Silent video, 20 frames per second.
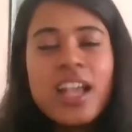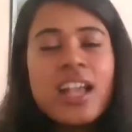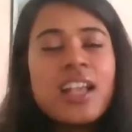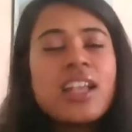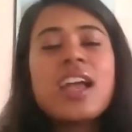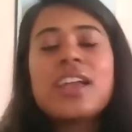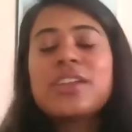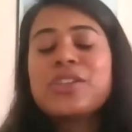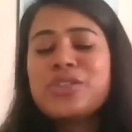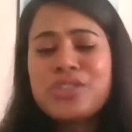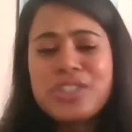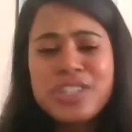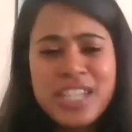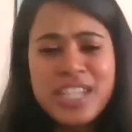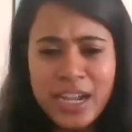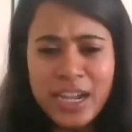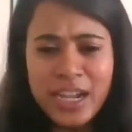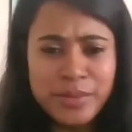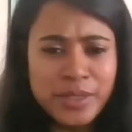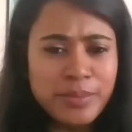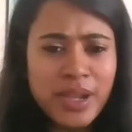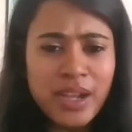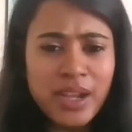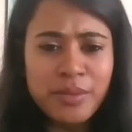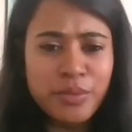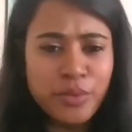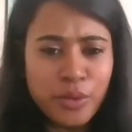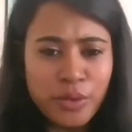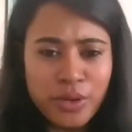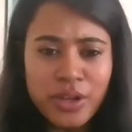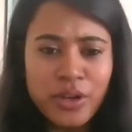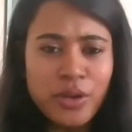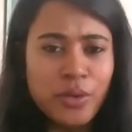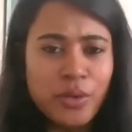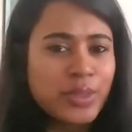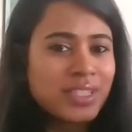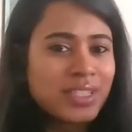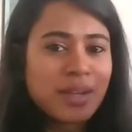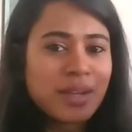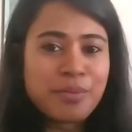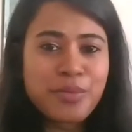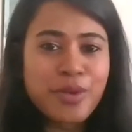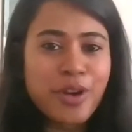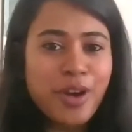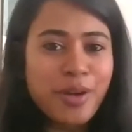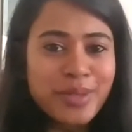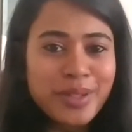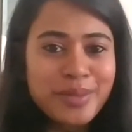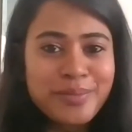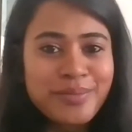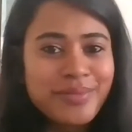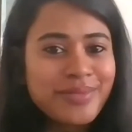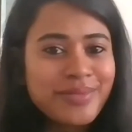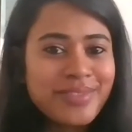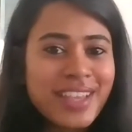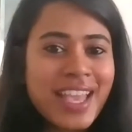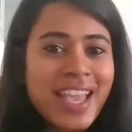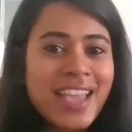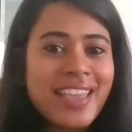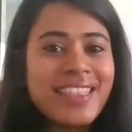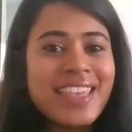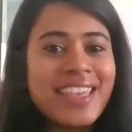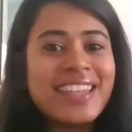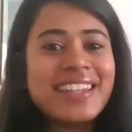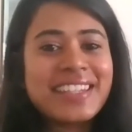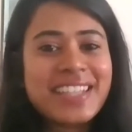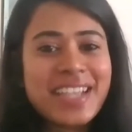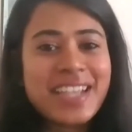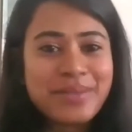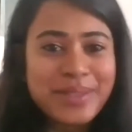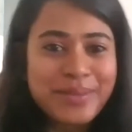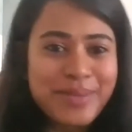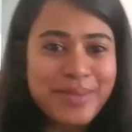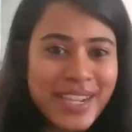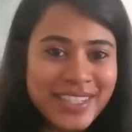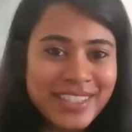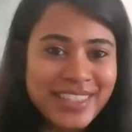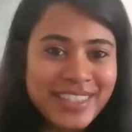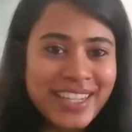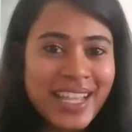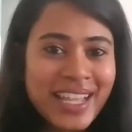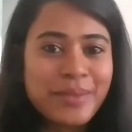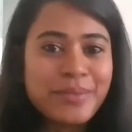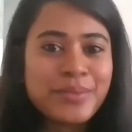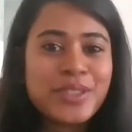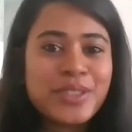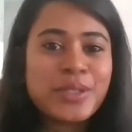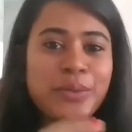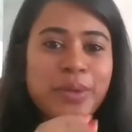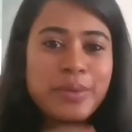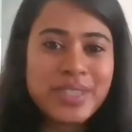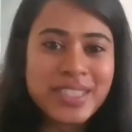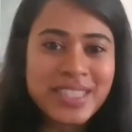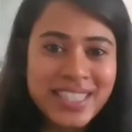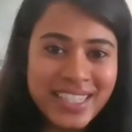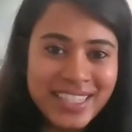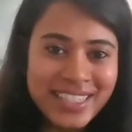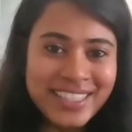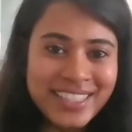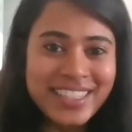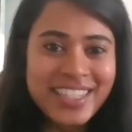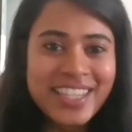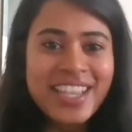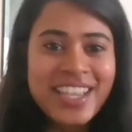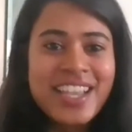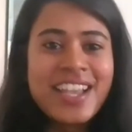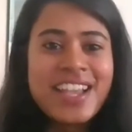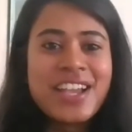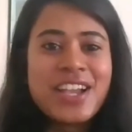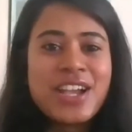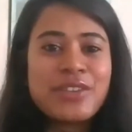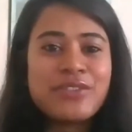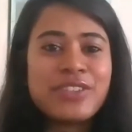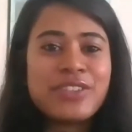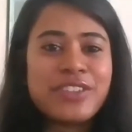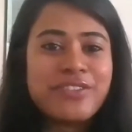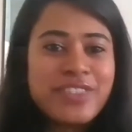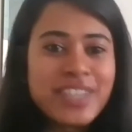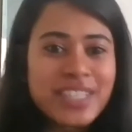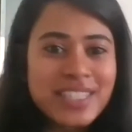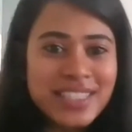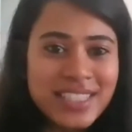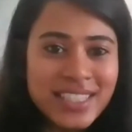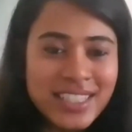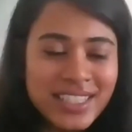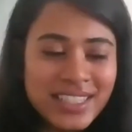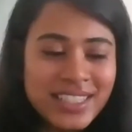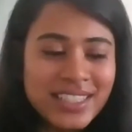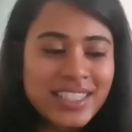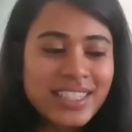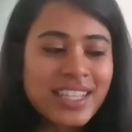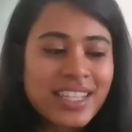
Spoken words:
It usually comes back broken or with some problem, and then it comes back to the lab. So we fix it.